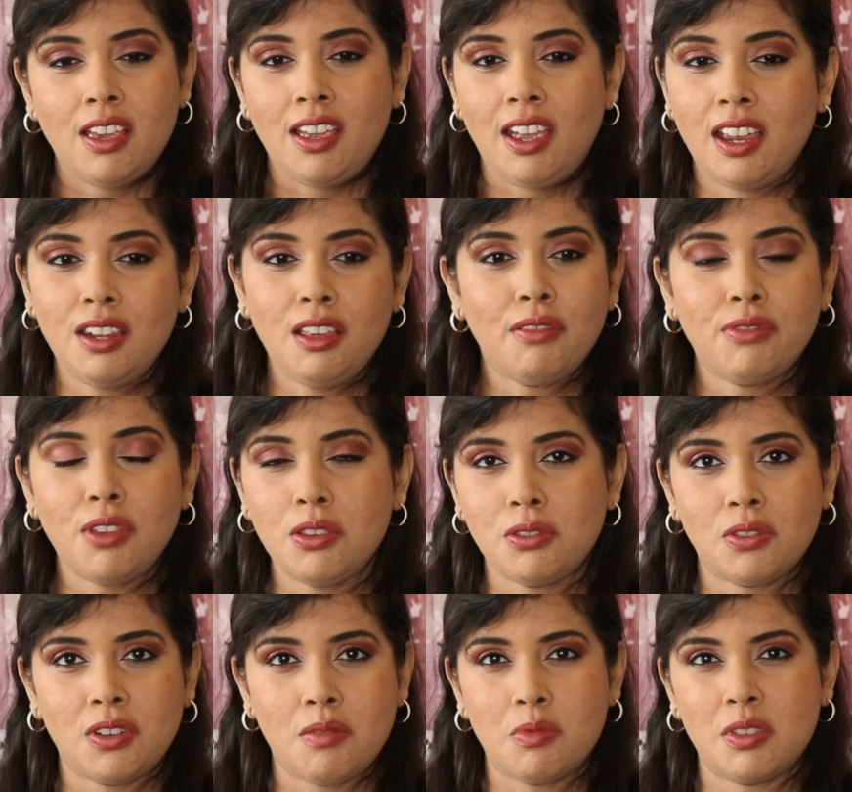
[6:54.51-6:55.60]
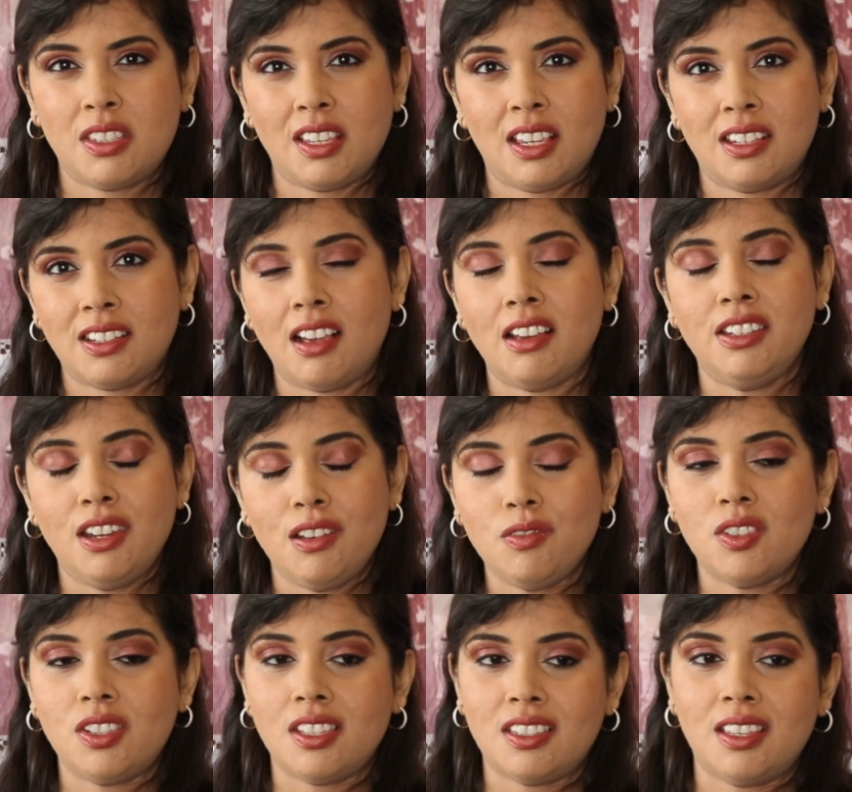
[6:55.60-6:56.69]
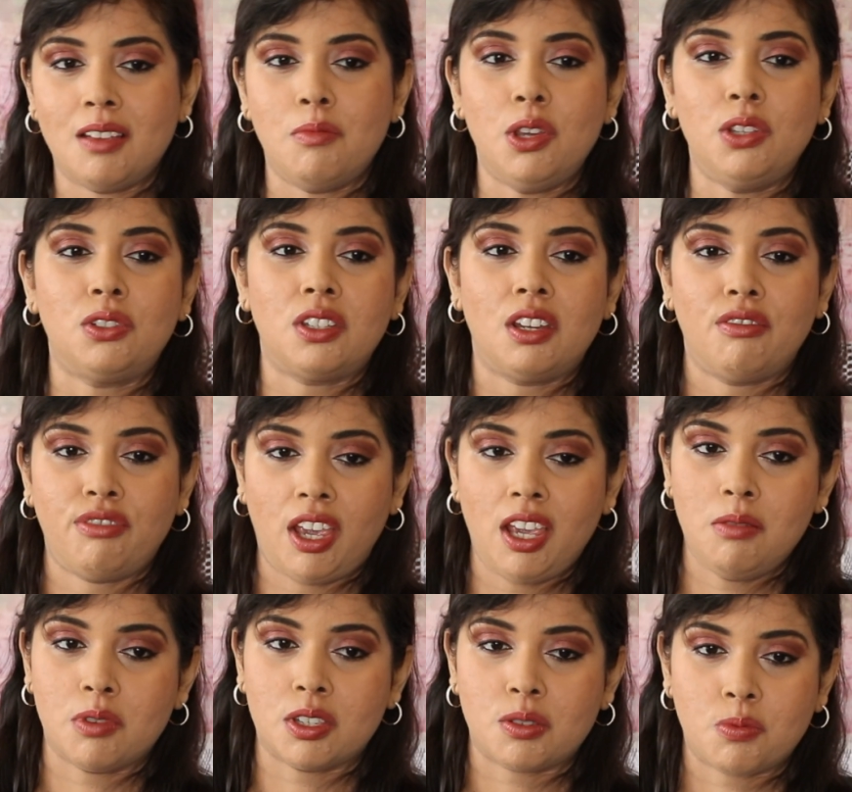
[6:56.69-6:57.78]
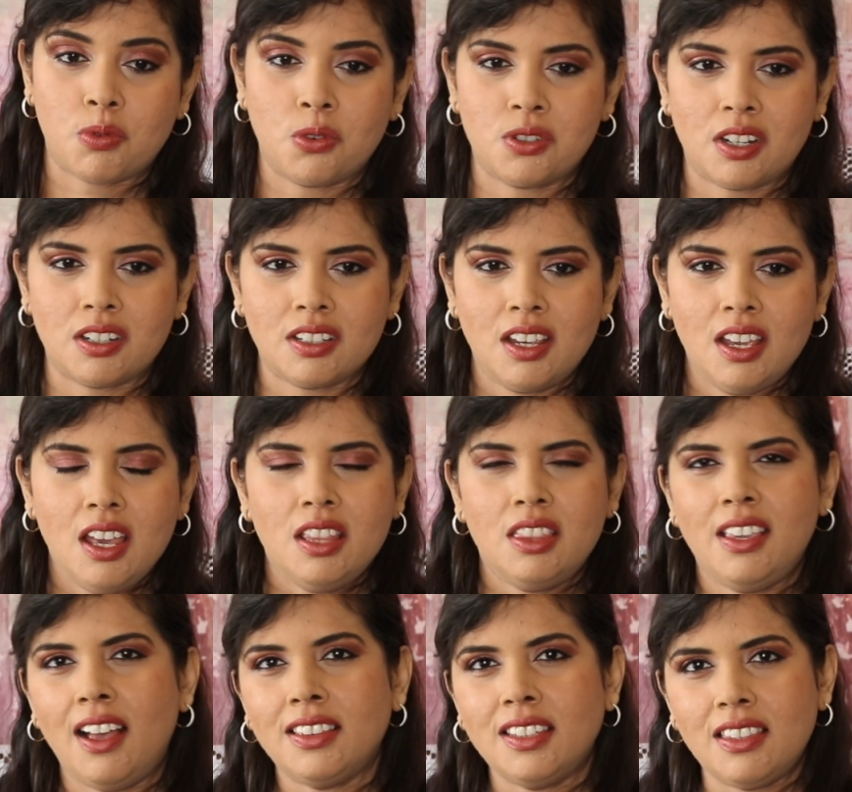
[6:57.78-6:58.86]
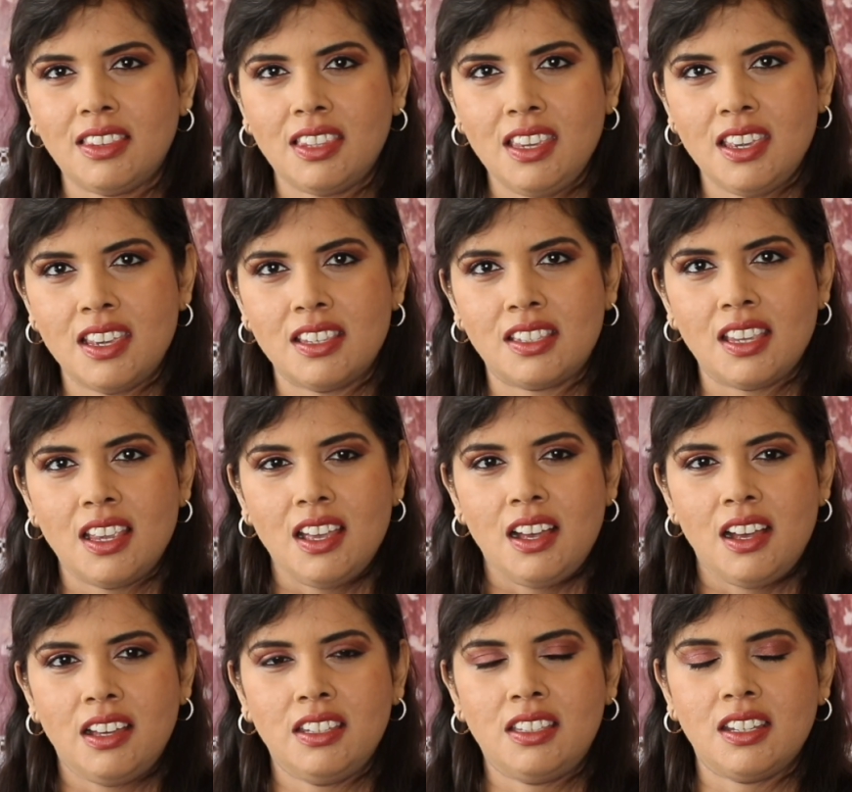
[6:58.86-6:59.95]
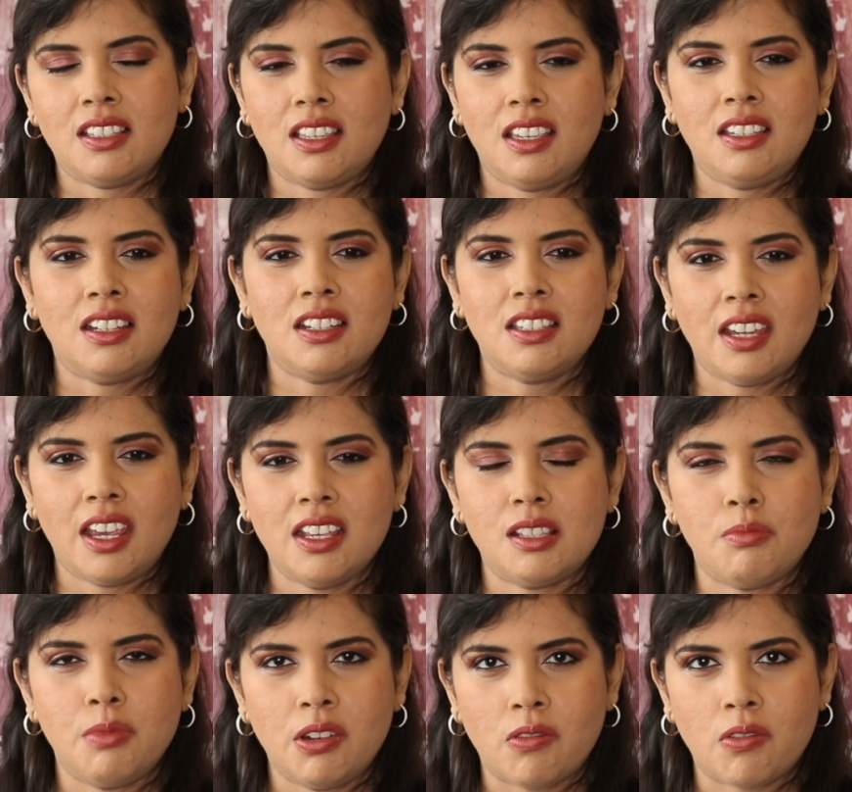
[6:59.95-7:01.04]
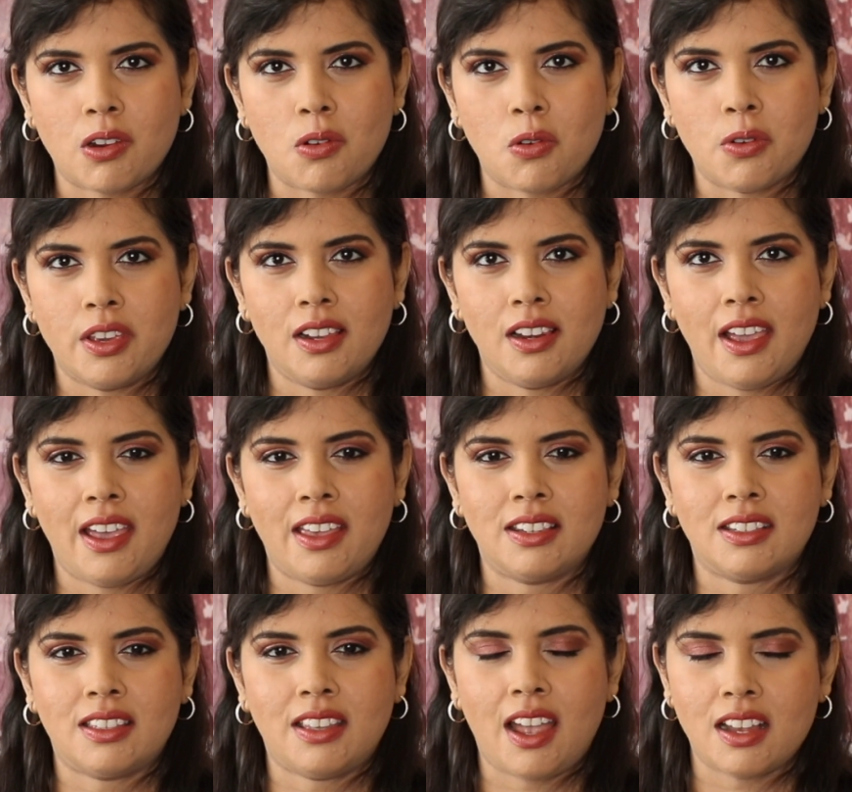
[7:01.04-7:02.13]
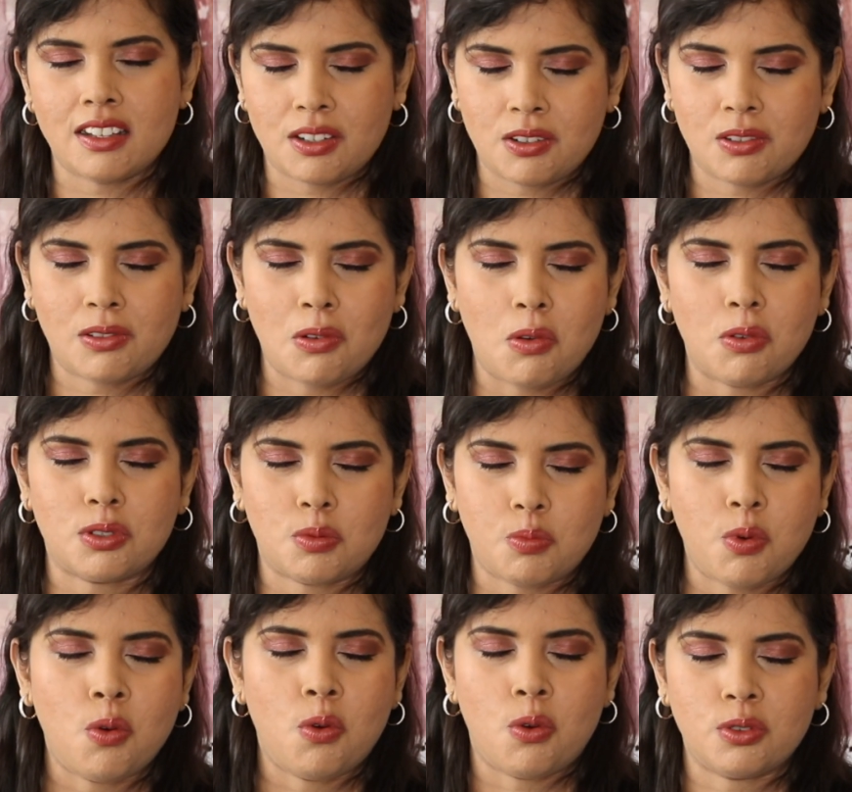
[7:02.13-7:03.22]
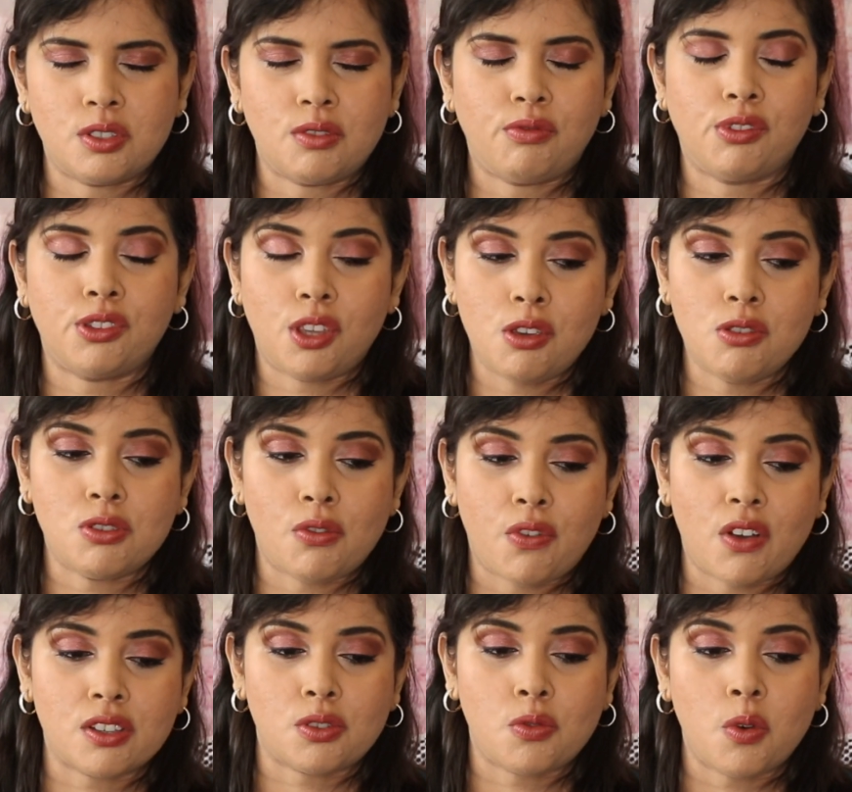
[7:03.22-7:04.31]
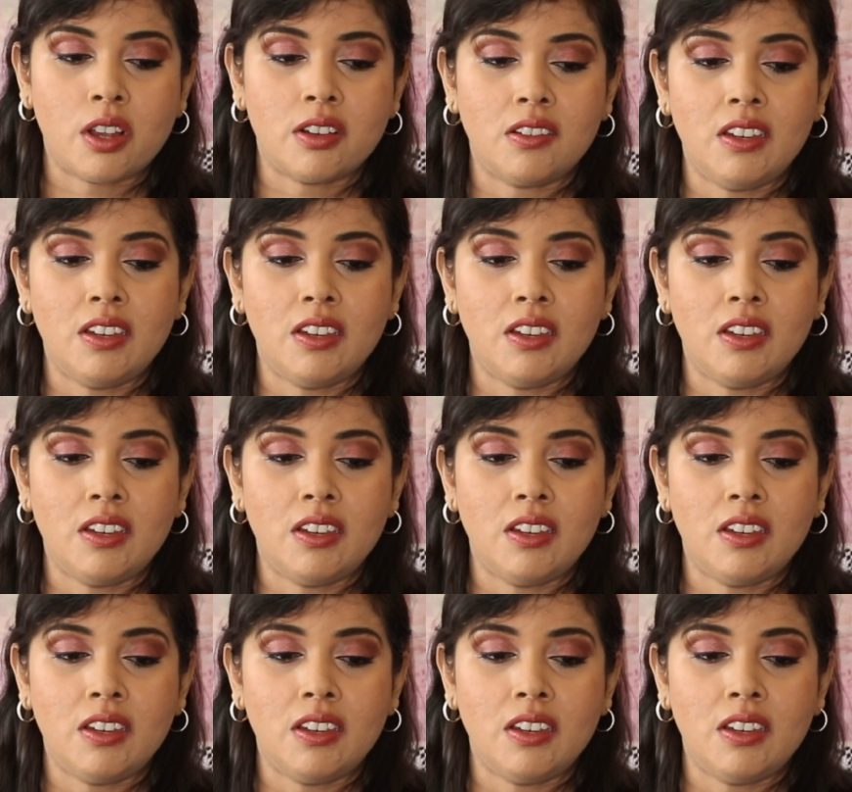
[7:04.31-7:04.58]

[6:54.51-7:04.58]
Any of those could have been sent. I know this is their most famous product. The other thing is, it is it contains mineral oil and that clogs pores for those of us who are